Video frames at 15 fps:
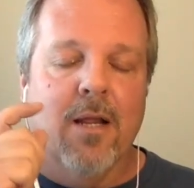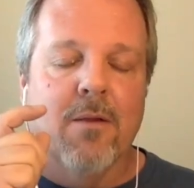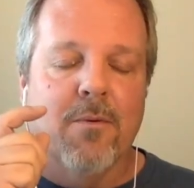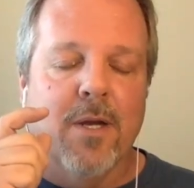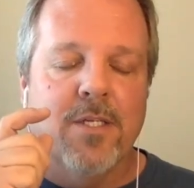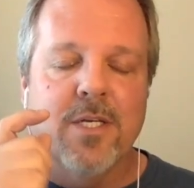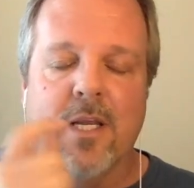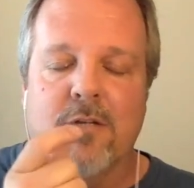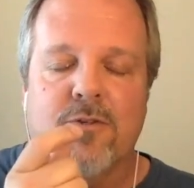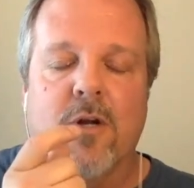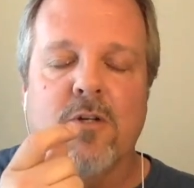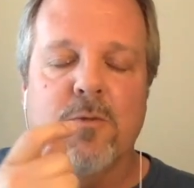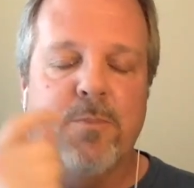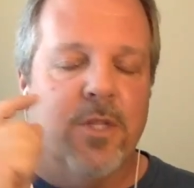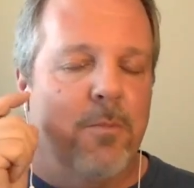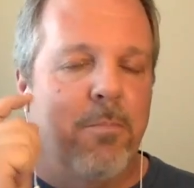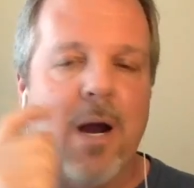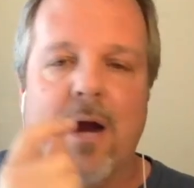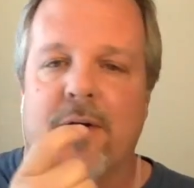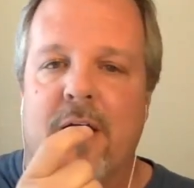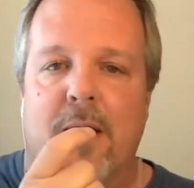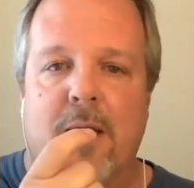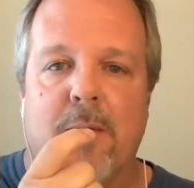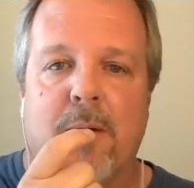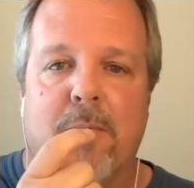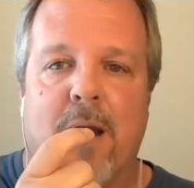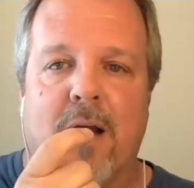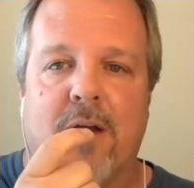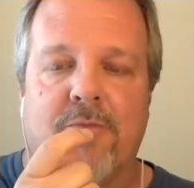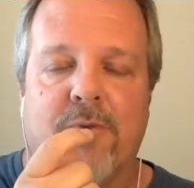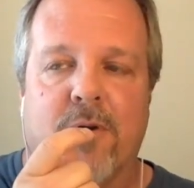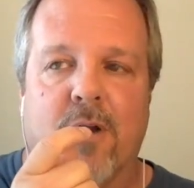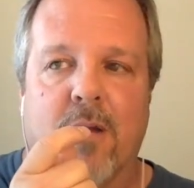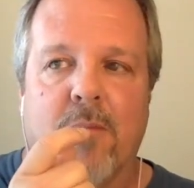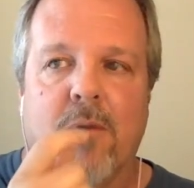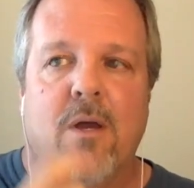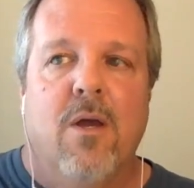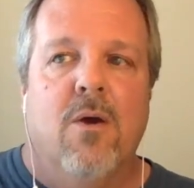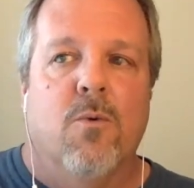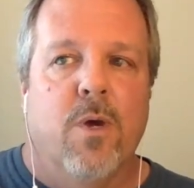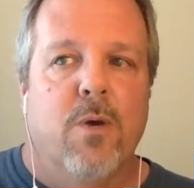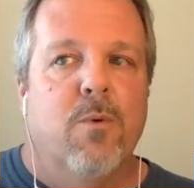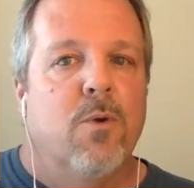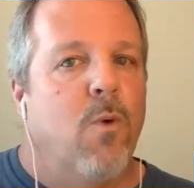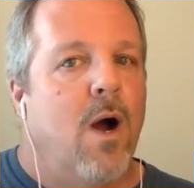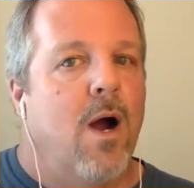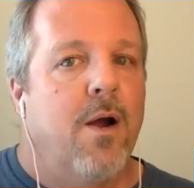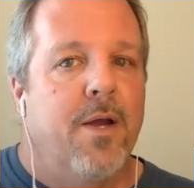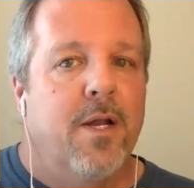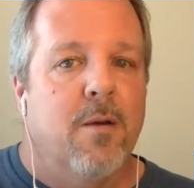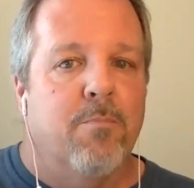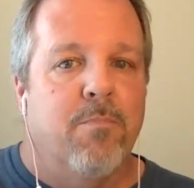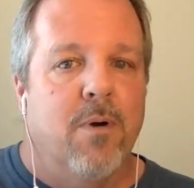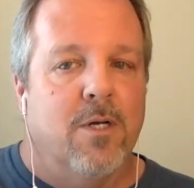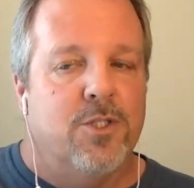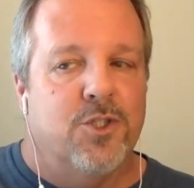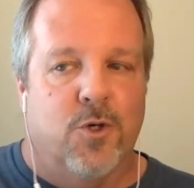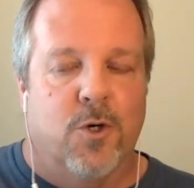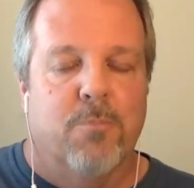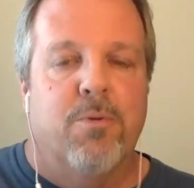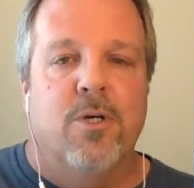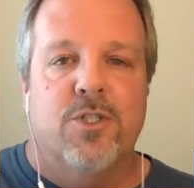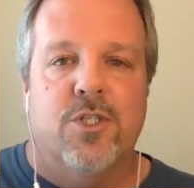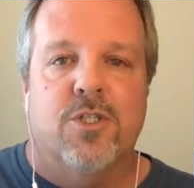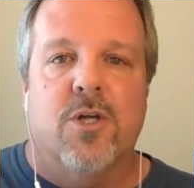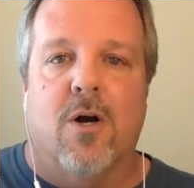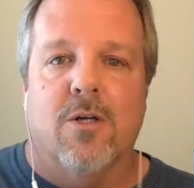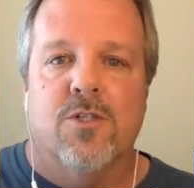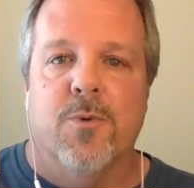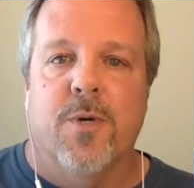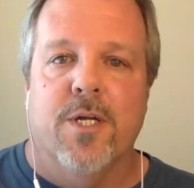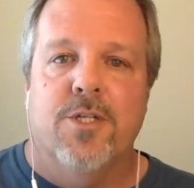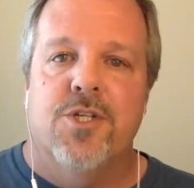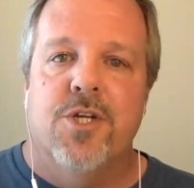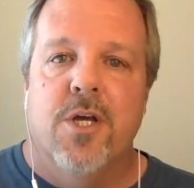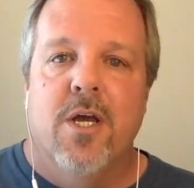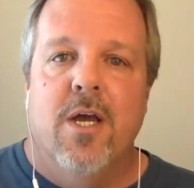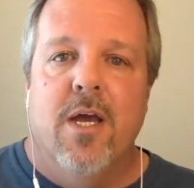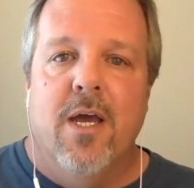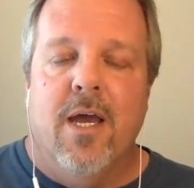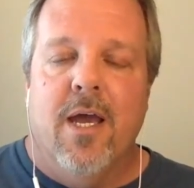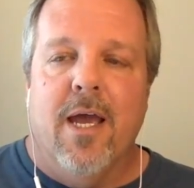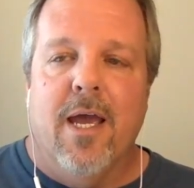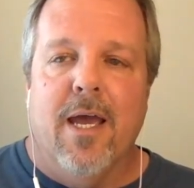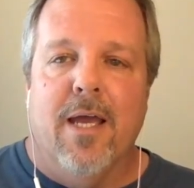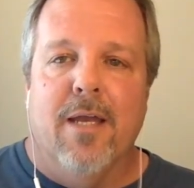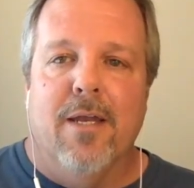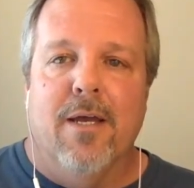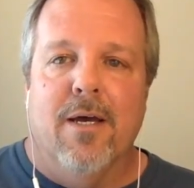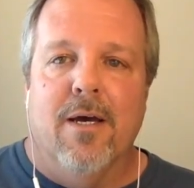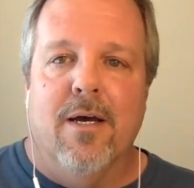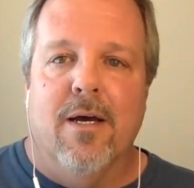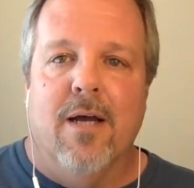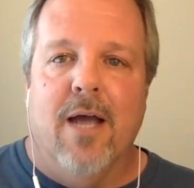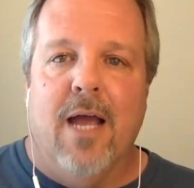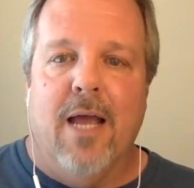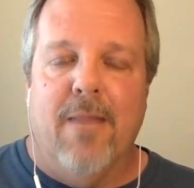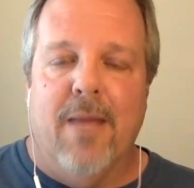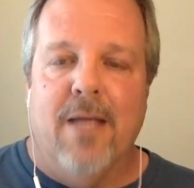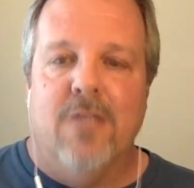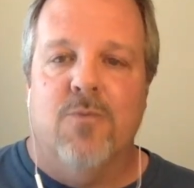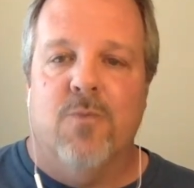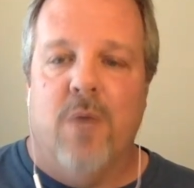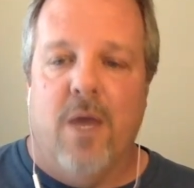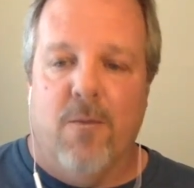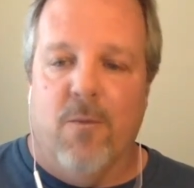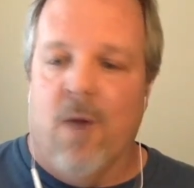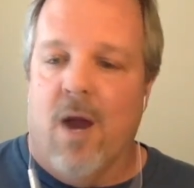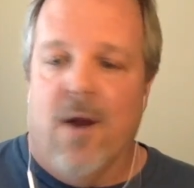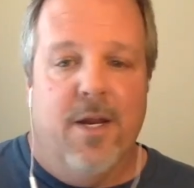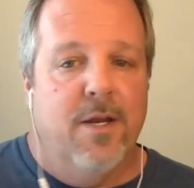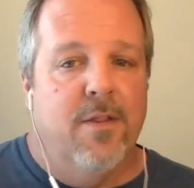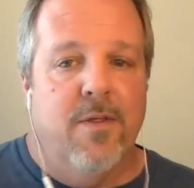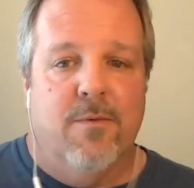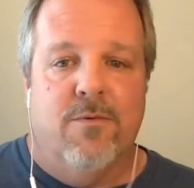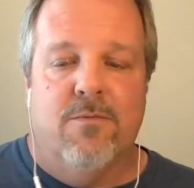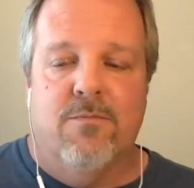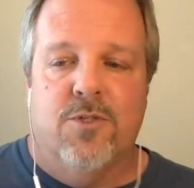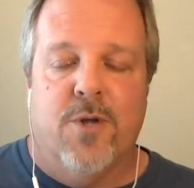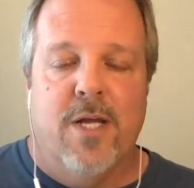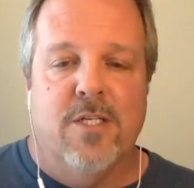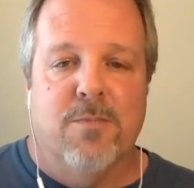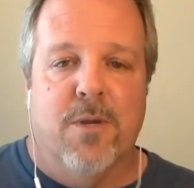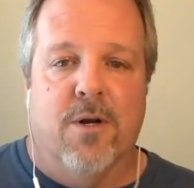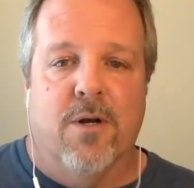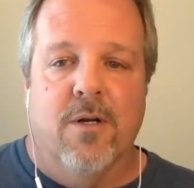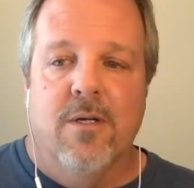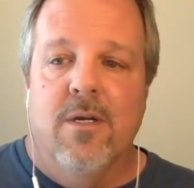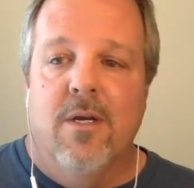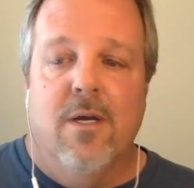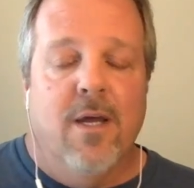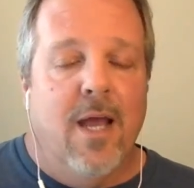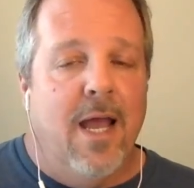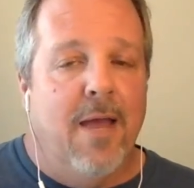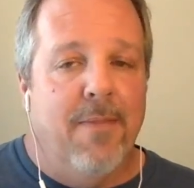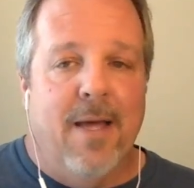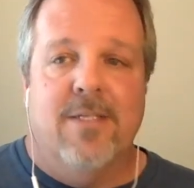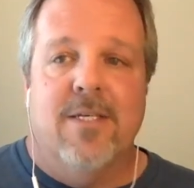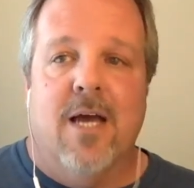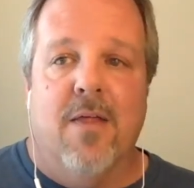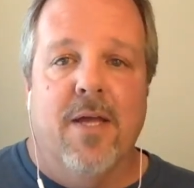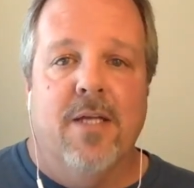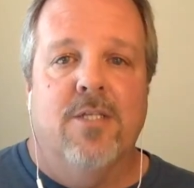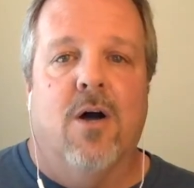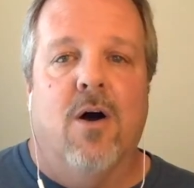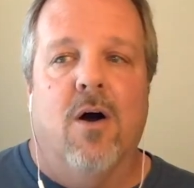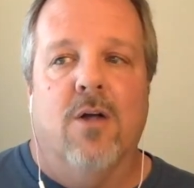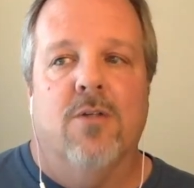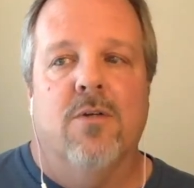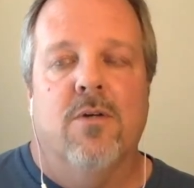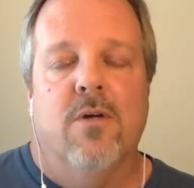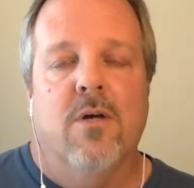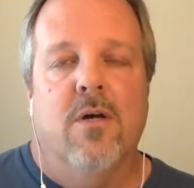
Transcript: Racing Electronics would put the biodynamic microphone on them. We would wire in a Shure push-to-talk switch and wire it into the transmitter, and that's how they talked.